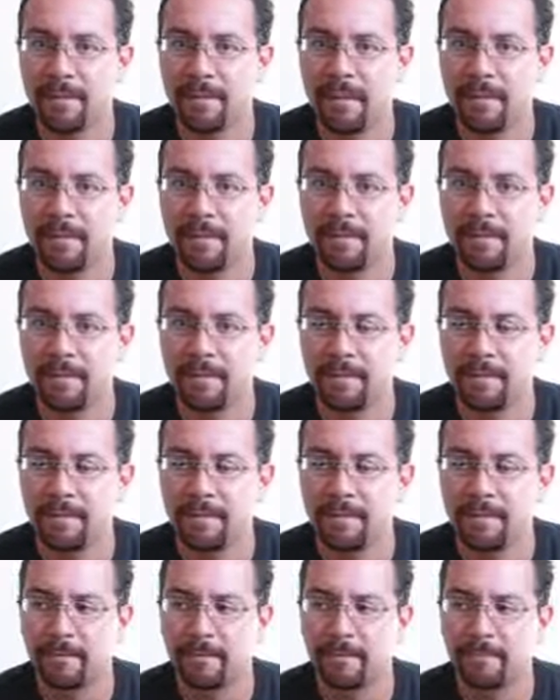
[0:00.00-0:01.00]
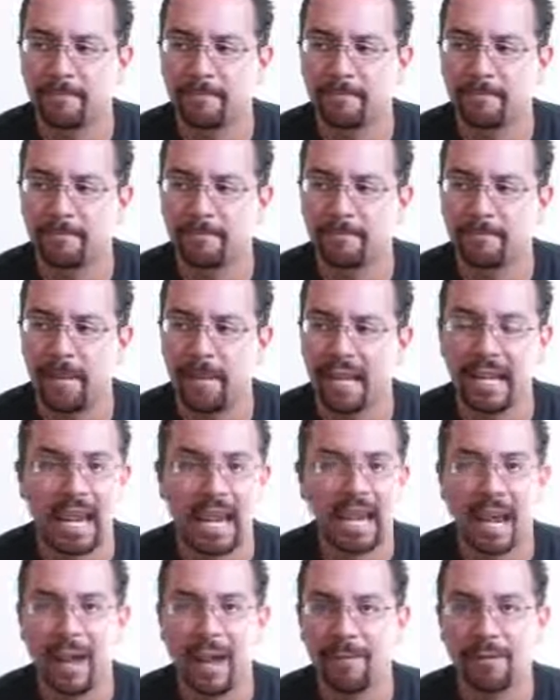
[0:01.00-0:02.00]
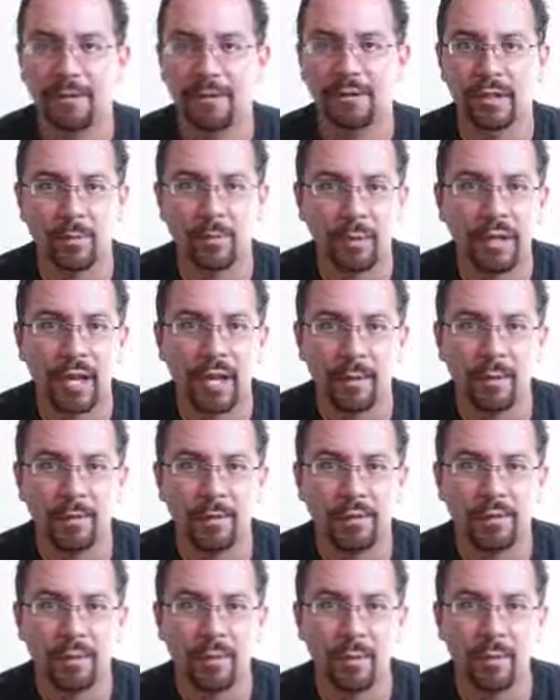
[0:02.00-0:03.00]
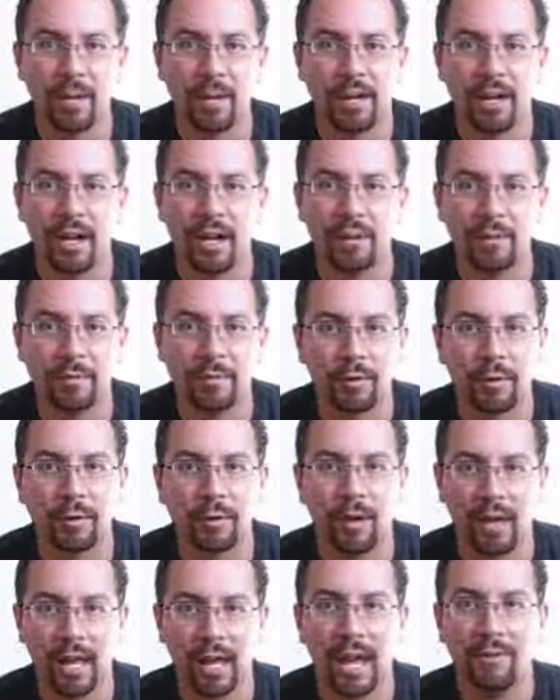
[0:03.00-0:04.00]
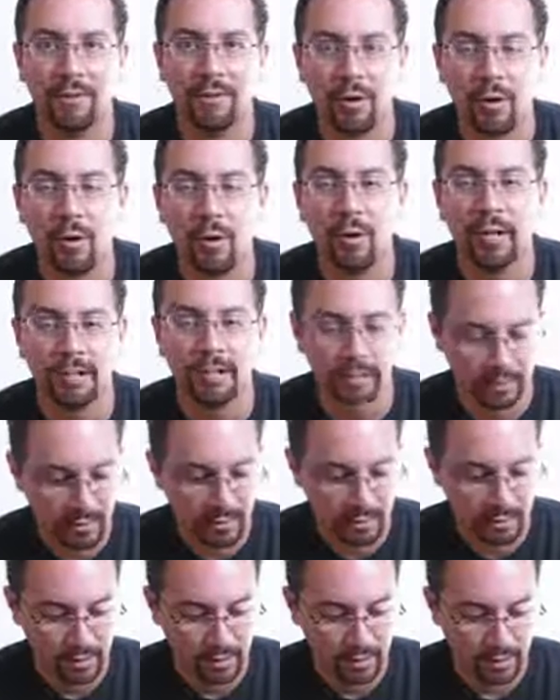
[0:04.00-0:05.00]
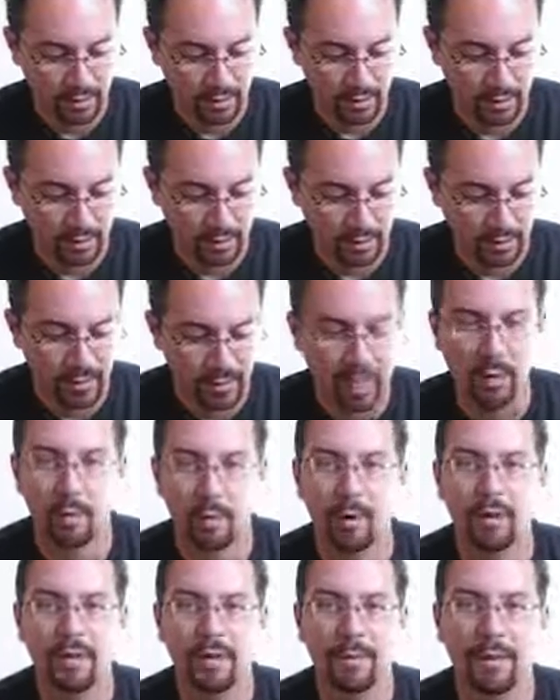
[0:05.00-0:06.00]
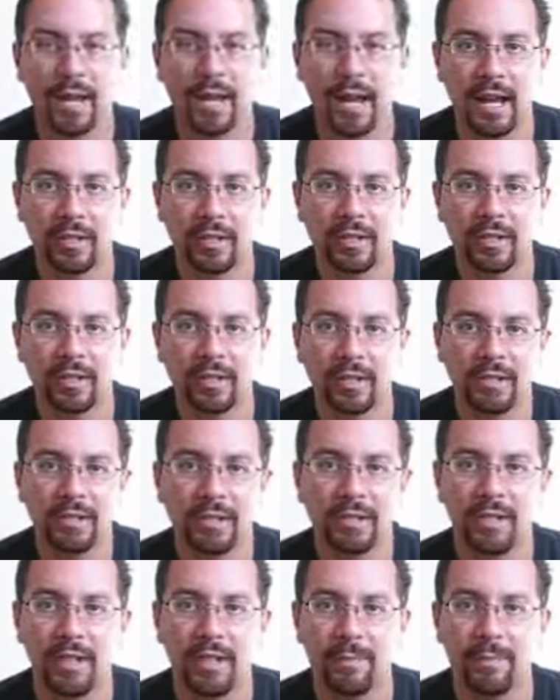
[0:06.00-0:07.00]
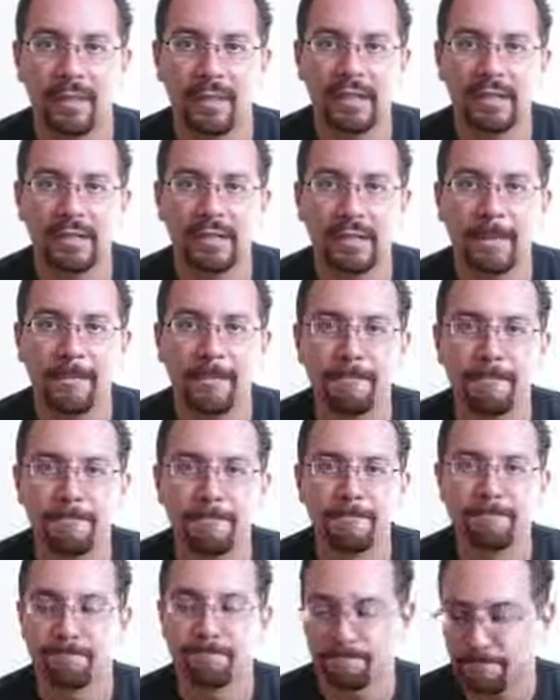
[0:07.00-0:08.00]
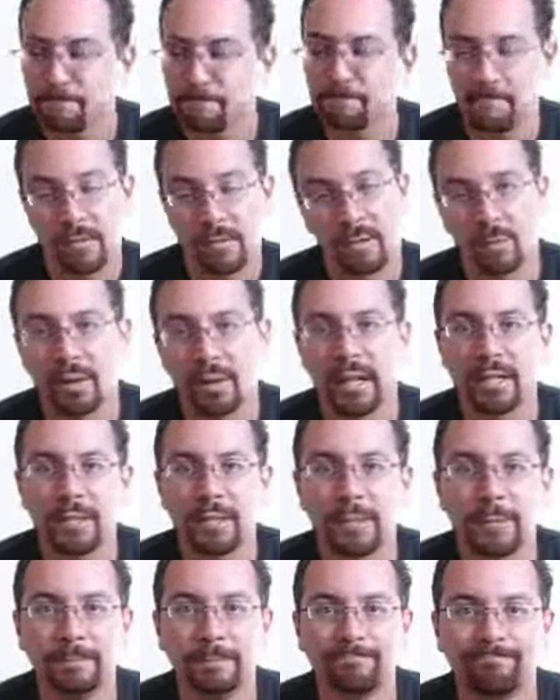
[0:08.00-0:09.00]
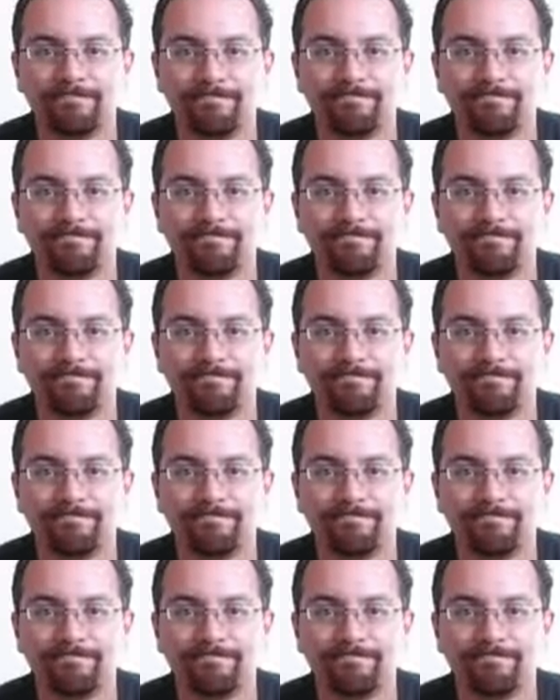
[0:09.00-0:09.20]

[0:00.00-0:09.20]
If I can't have those, like since I'm working on the floor, I'll have a coin just kind of rolling in my hands just to keep busy. It's what I do.